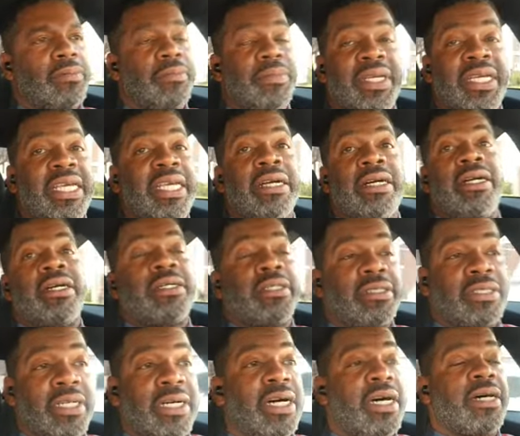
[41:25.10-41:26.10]
being
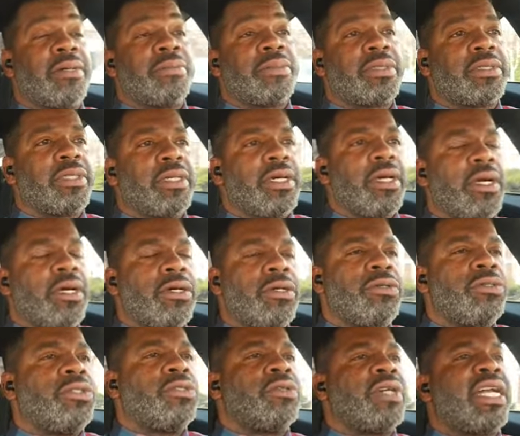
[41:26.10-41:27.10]
Uncle Toms
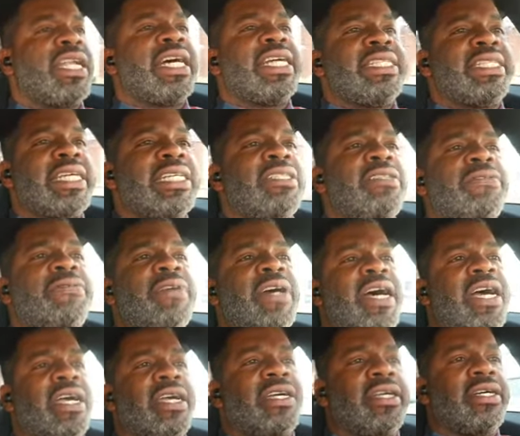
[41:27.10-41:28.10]
who do not
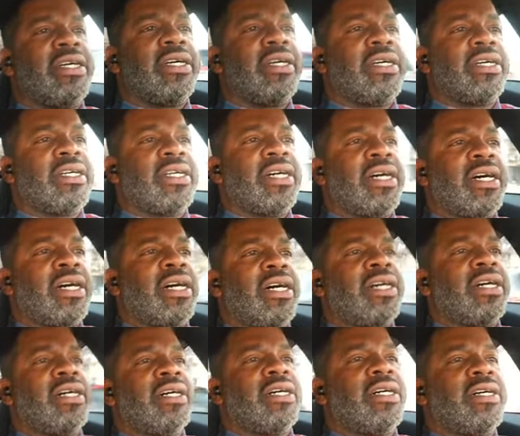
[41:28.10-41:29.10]
identify
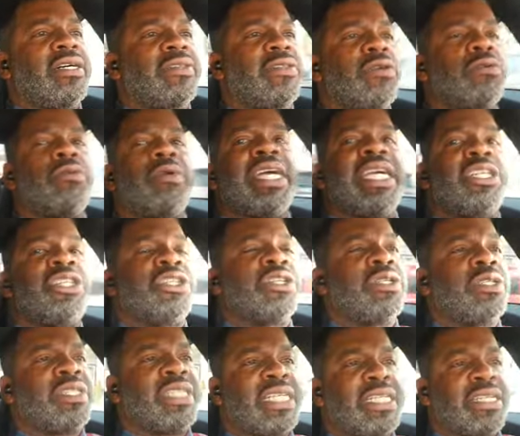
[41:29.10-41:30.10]
uh, the
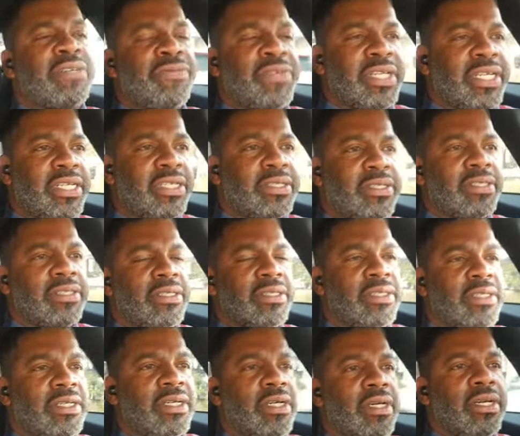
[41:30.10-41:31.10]
racial significance,
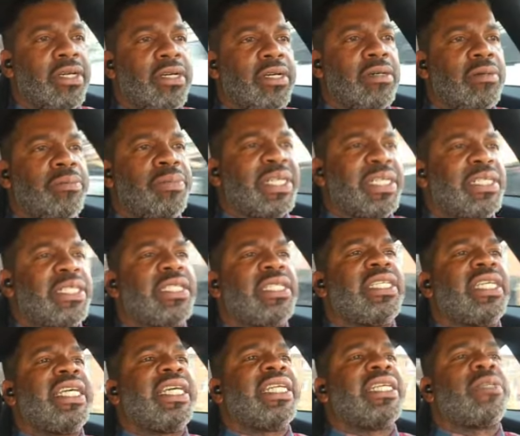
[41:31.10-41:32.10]
but
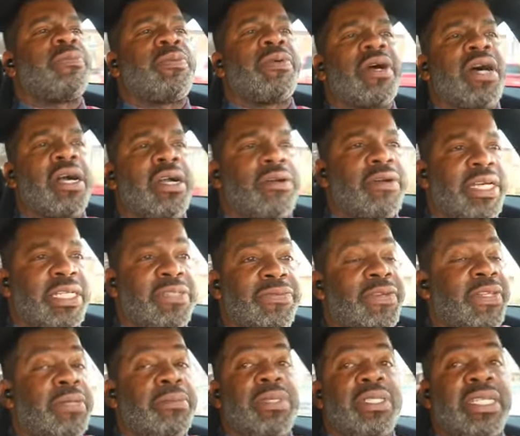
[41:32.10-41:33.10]
see it as progress
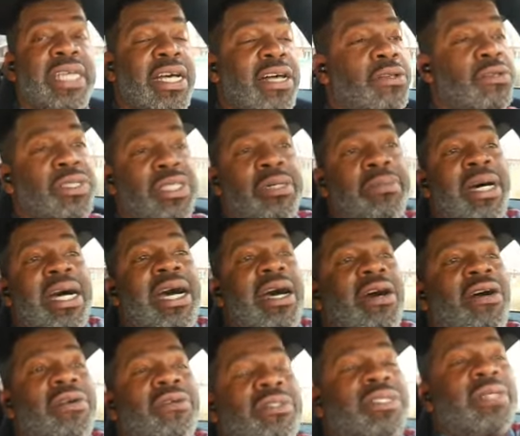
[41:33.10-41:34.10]
for themselves
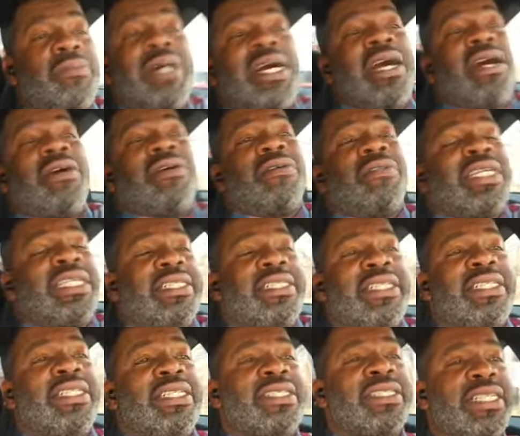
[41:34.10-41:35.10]
somehow. Somehow they
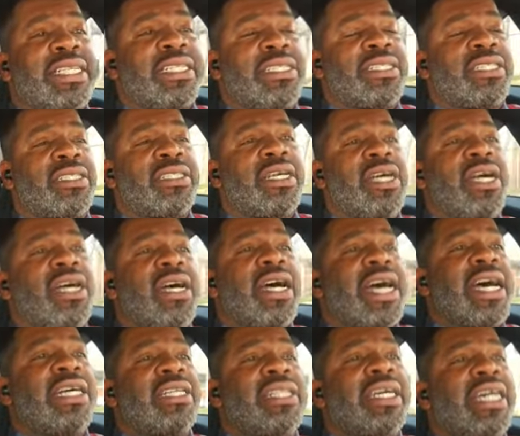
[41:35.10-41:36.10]
see these things as,
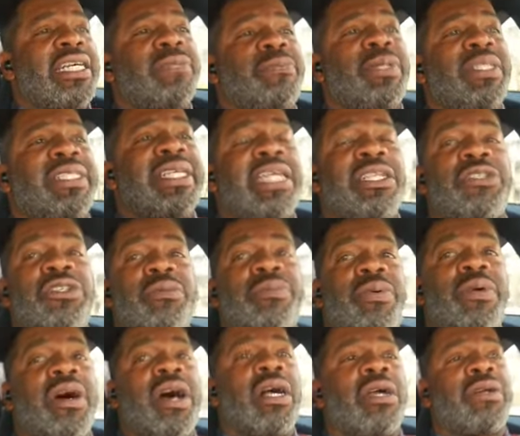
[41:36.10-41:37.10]
as, as potential
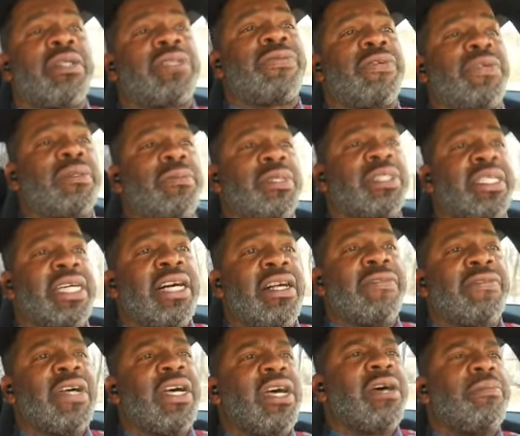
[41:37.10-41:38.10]
progress for
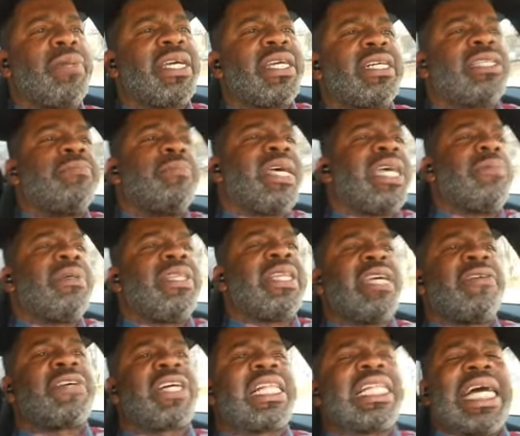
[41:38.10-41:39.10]
themselves because maybe
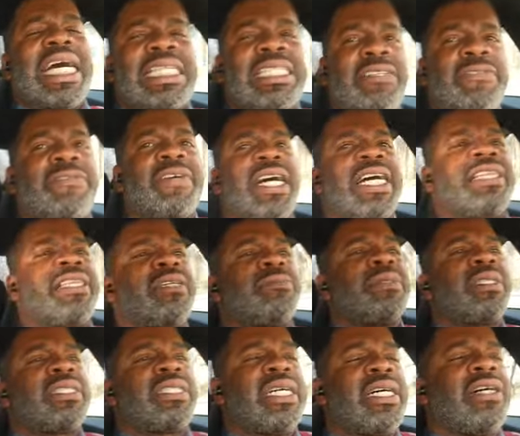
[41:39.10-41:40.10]
they've classified
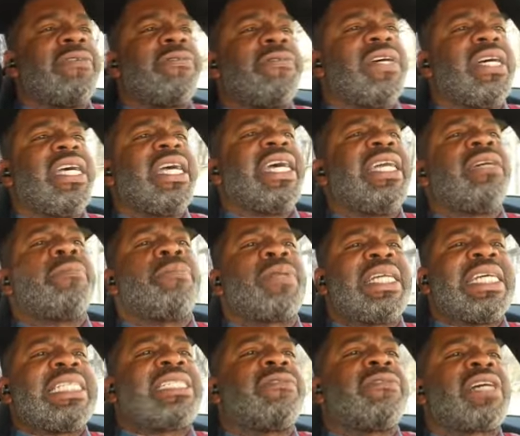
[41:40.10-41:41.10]
themselves in a
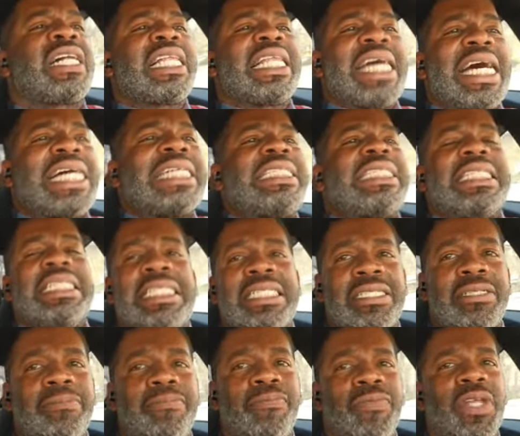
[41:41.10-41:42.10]
place of
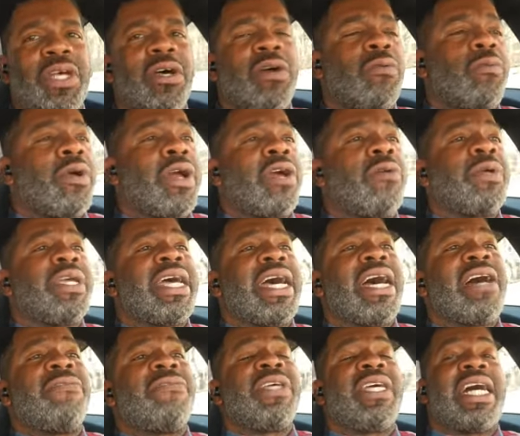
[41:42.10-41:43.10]
classism, where we
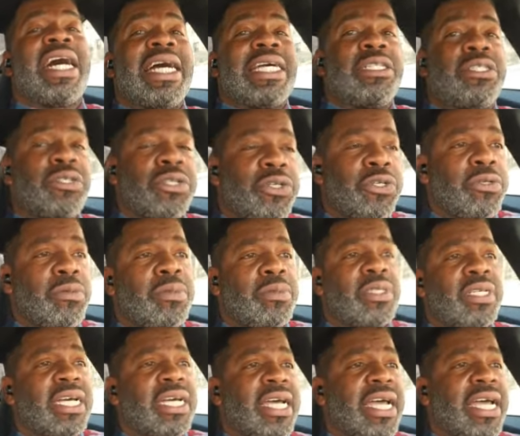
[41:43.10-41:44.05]
have the ice cubes